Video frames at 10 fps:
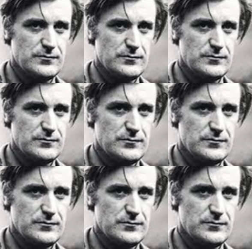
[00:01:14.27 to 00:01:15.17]

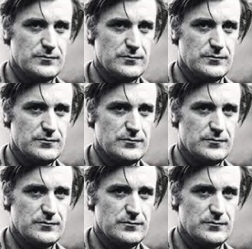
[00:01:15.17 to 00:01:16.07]

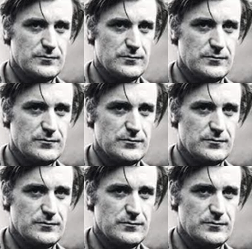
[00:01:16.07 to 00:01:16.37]
No one is speaking in this clip.